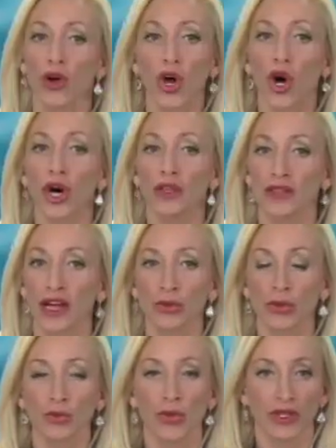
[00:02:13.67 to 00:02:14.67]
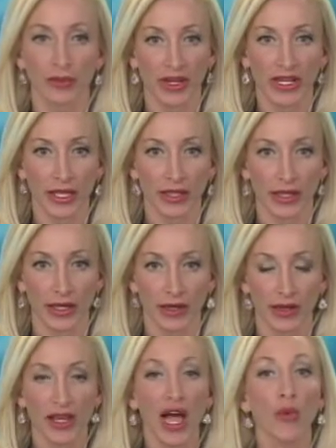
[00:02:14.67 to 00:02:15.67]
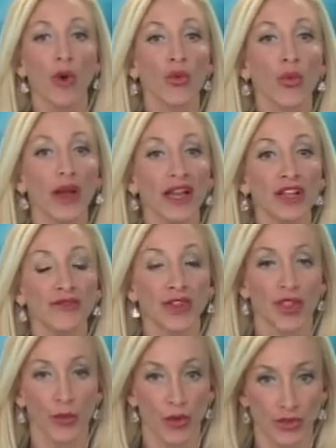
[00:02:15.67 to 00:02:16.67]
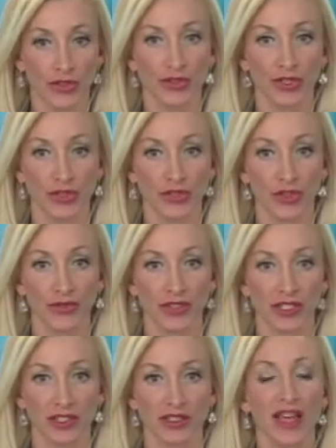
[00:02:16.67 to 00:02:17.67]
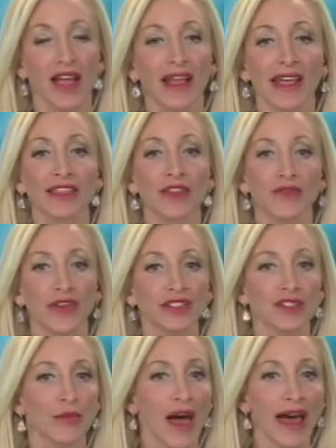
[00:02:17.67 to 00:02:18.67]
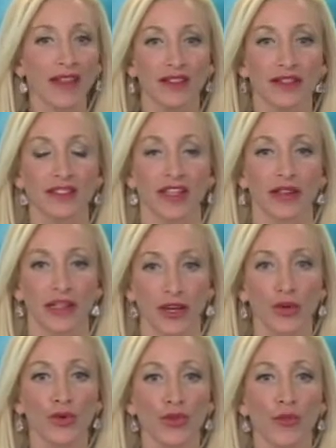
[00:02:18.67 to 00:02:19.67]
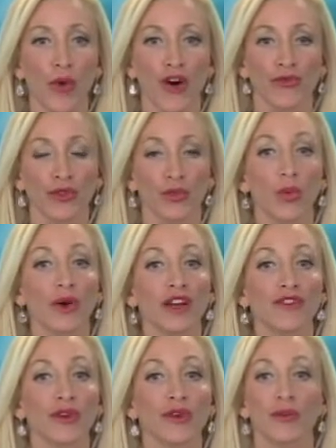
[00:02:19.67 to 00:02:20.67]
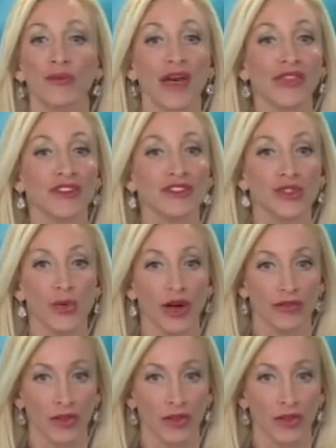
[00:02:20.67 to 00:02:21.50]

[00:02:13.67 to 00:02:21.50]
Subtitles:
Call 911 immediately, and while waiting for the emergency services, get the victim out of the sun and cool them off with whatever methods you have